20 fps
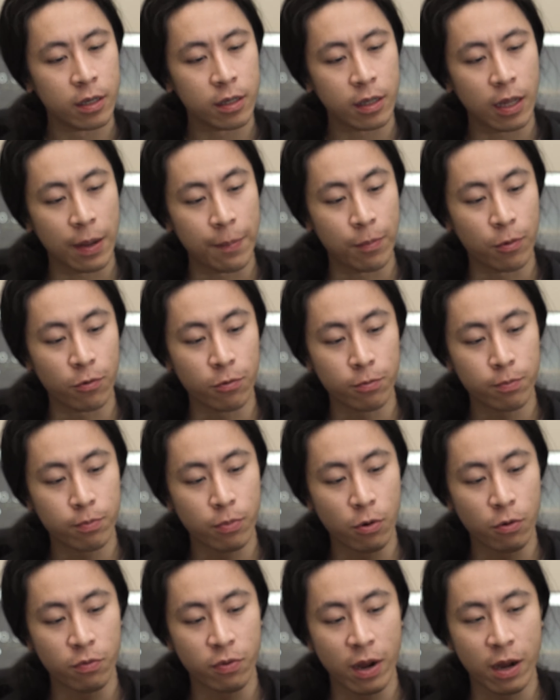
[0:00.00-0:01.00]
They
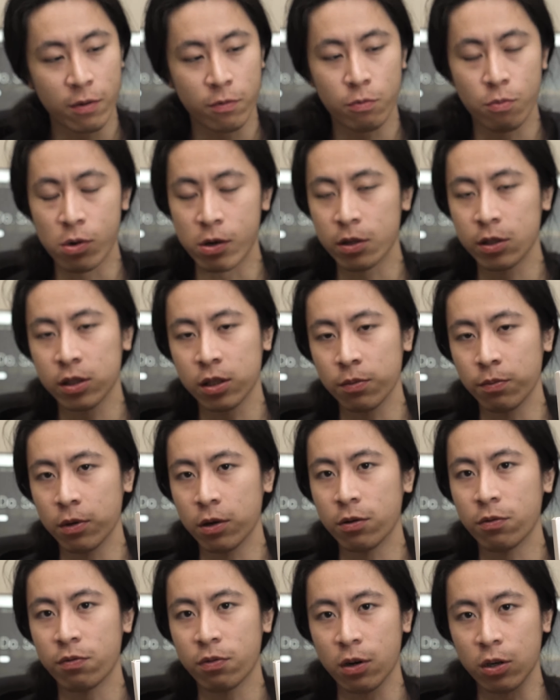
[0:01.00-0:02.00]
both have very
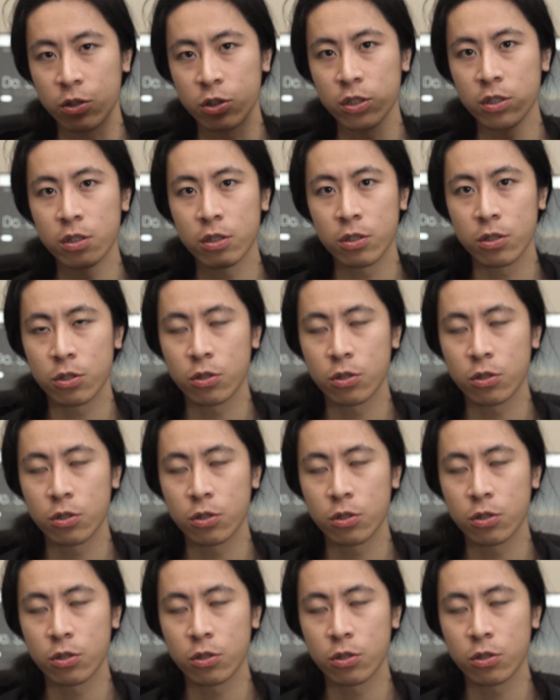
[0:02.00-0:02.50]
similar function.